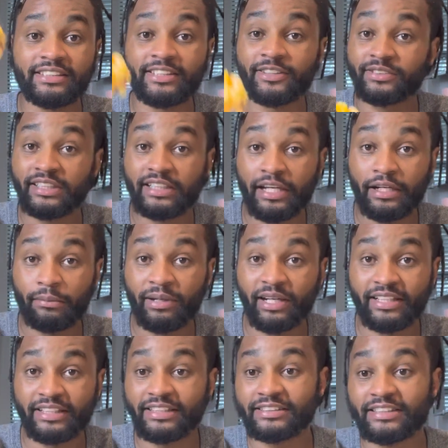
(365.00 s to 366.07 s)
don't think
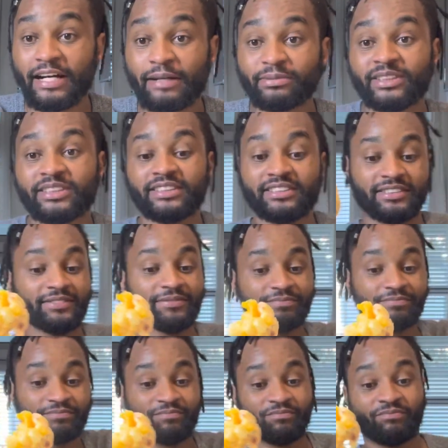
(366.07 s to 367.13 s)
anybody can top this.
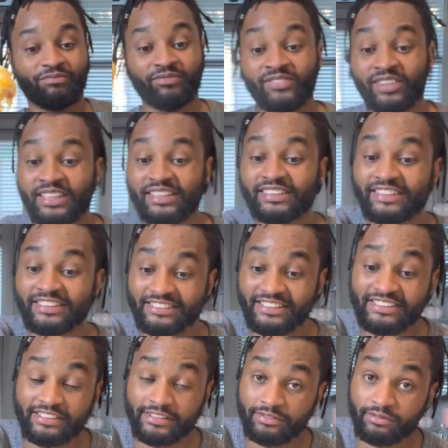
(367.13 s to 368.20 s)
Cause
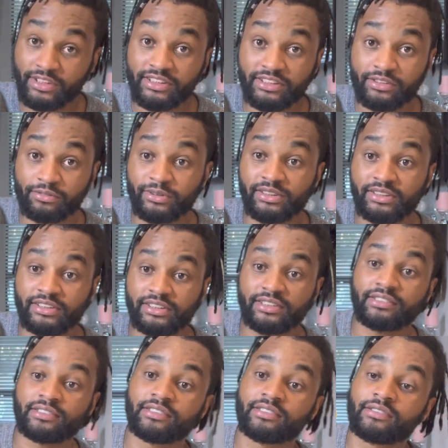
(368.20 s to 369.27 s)
this is really good.